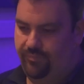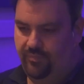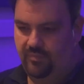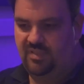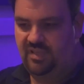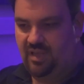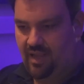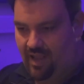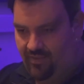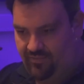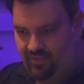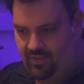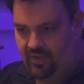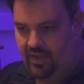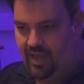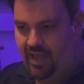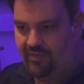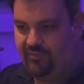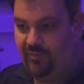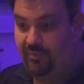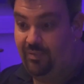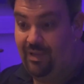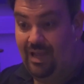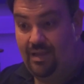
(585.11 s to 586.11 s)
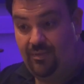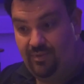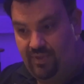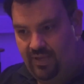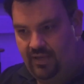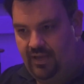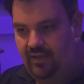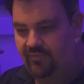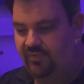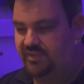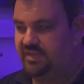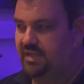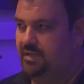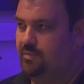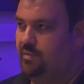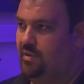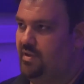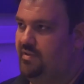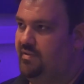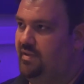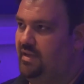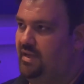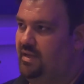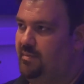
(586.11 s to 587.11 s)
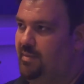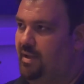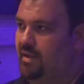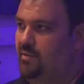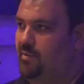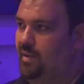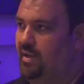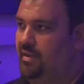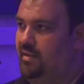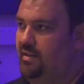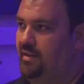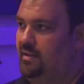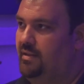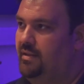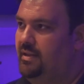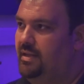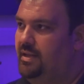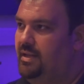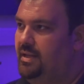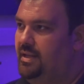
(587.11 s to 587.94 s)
So have a play with it and have a see what you think about the way that